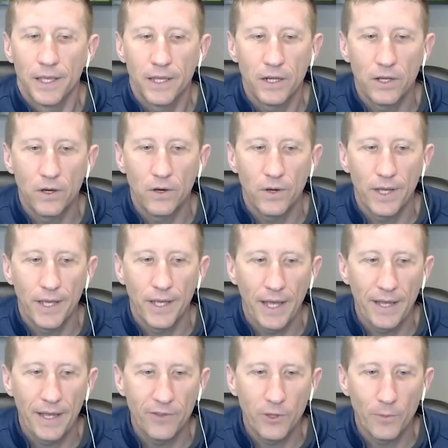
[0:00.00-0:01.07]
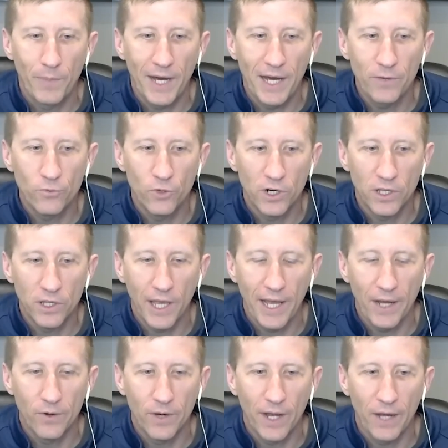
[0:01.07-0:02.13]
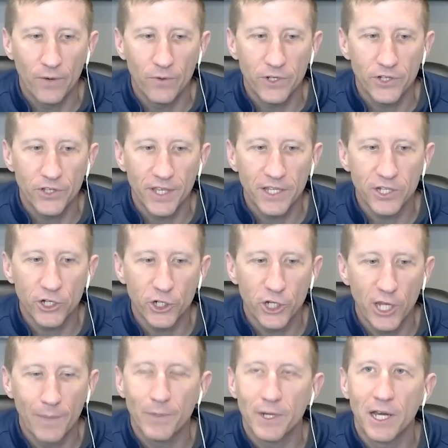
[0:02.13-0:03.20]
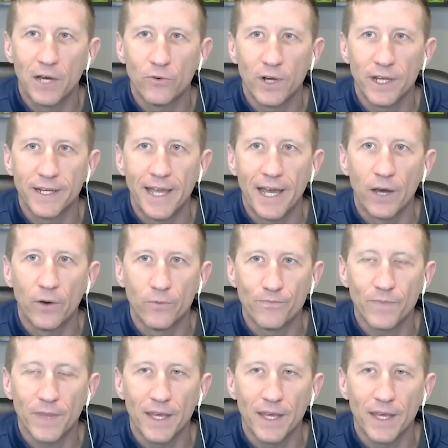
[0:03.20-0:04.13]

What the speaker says: The PON world, which things are shaping out right now,